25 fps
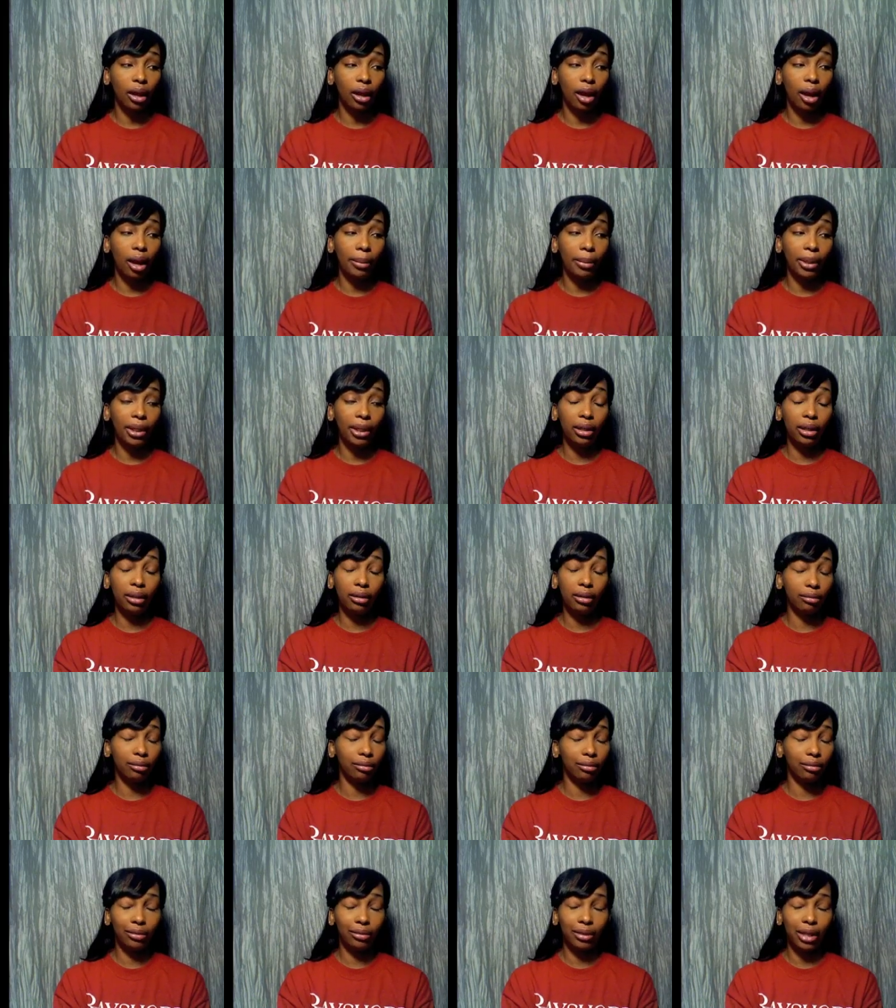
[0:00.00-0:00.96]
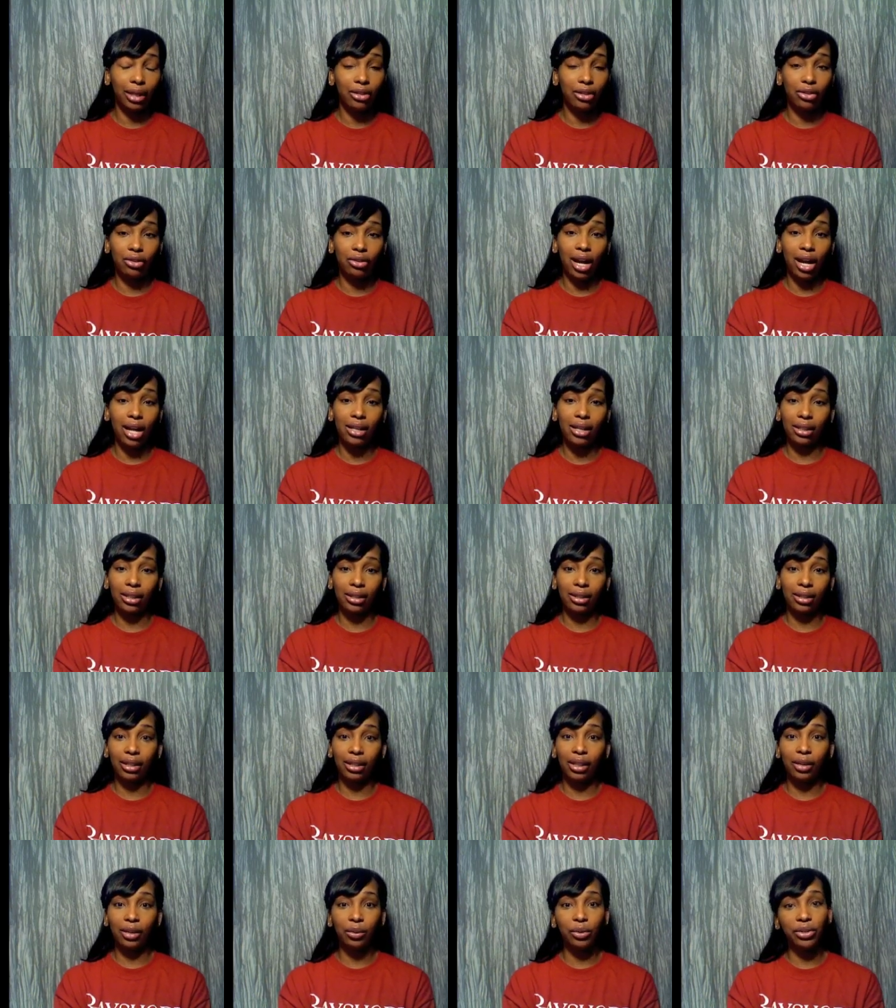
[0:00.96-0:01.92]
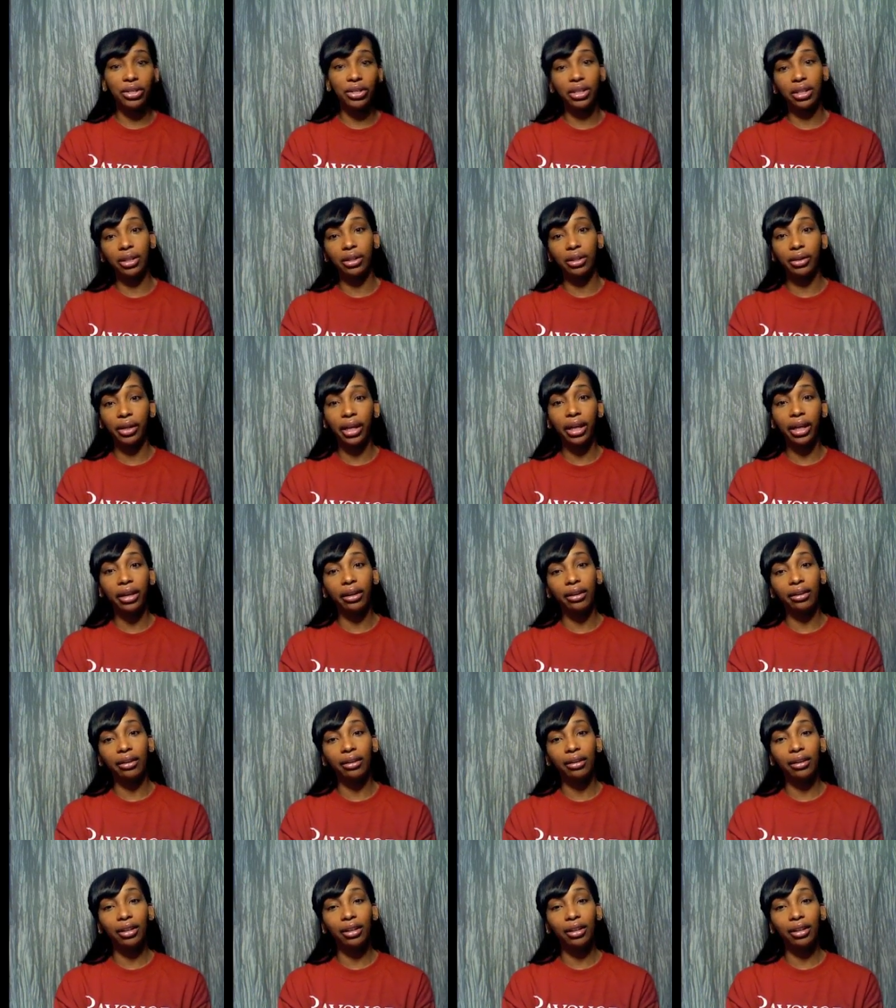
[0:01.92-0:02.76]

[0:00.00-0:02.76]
I mean, as you guys can see, we're still here.